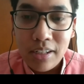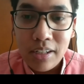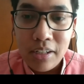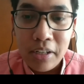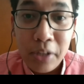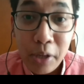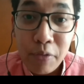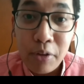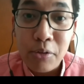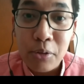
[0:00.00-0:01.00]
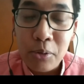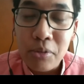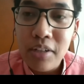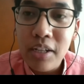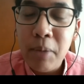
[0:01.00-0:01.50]
endeavor, so to
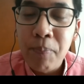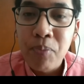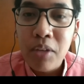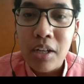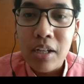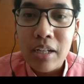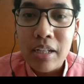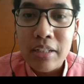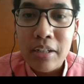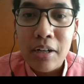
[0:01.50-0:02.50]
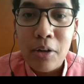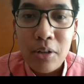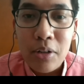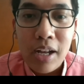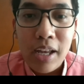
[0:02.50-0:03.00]
say, uh, there
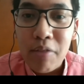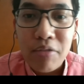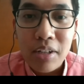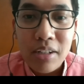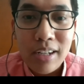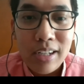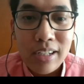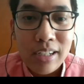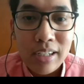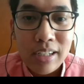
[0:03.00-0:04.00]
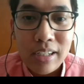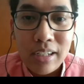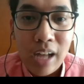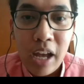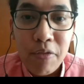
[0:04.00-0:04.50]
are, I have uh,
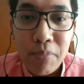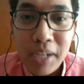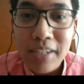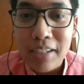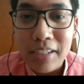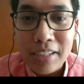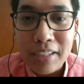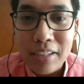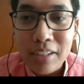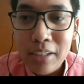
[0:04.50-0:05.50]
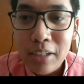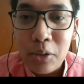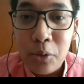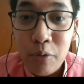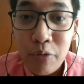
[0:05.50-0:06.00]
I have made
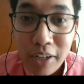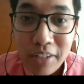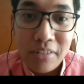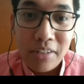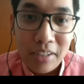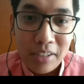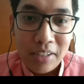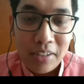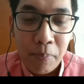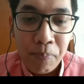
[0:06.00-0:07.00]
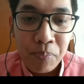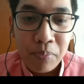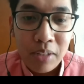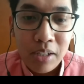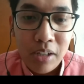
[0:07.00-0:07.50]
good friends out
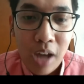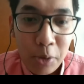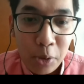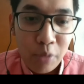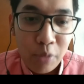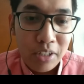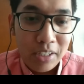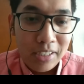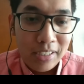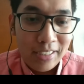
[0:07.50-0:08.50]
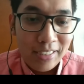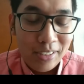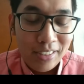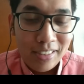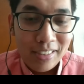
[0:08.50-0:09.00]
of
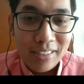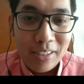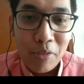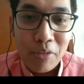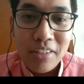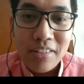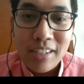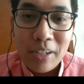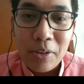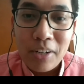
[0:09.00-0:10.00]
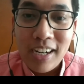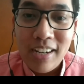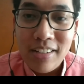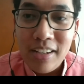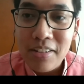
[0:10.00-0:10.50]
of this
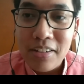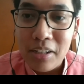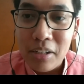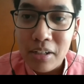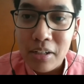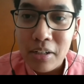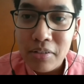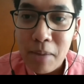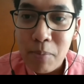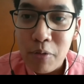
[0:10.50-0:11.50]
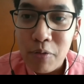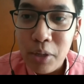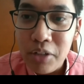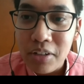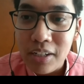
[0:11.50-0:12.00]
organization, in some of
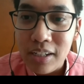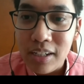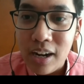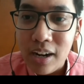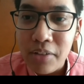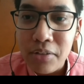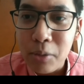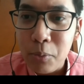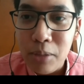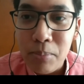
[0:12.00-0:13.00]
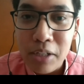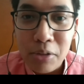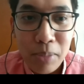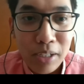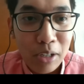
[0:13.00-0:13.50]
which I think will be the
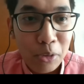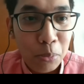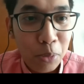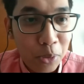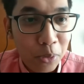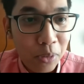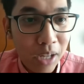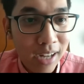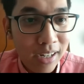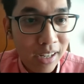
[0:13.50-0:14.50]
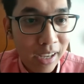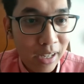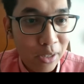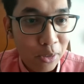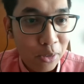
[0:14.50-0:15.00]
speaker tomorrow, Hannah
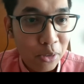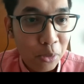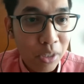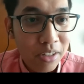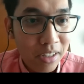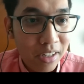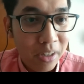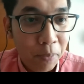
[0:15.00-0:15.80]
and also Winchen.